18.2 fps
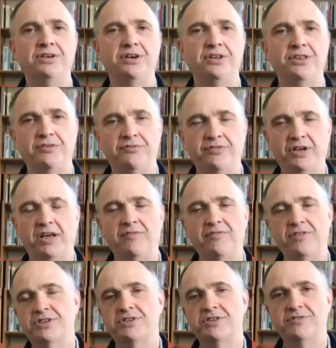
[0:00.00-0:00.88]
the
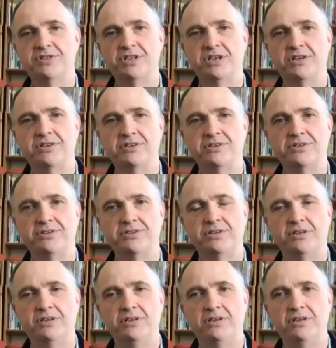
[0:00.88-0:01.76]
forgiveness of sins,
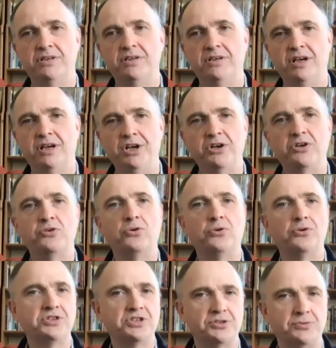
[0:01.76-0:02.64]
in
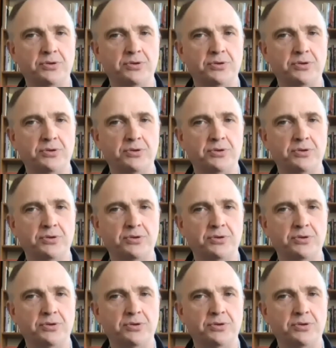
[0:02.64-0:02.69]
accordance